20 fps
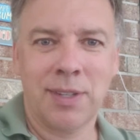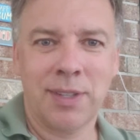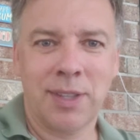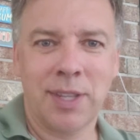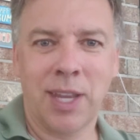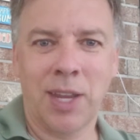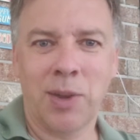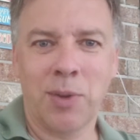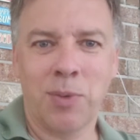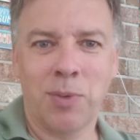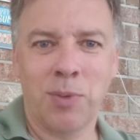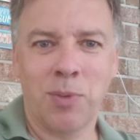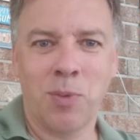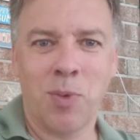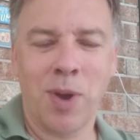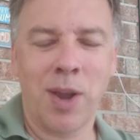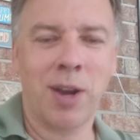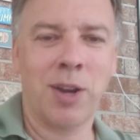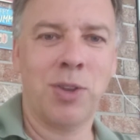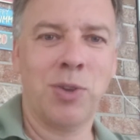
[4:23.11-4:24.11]
Like,
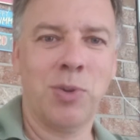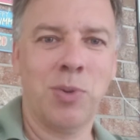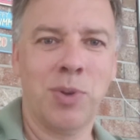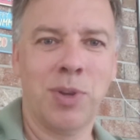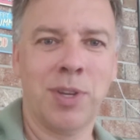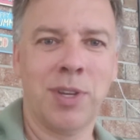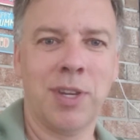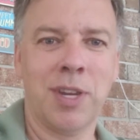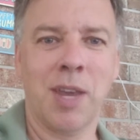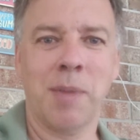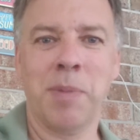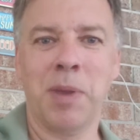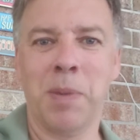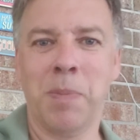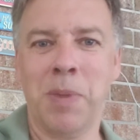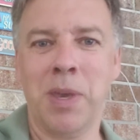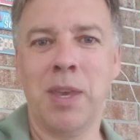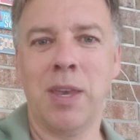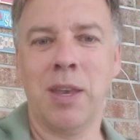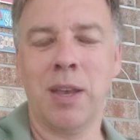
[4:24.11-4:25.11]
why are you condemning
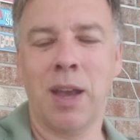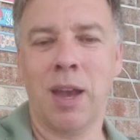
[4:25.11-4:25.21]
me?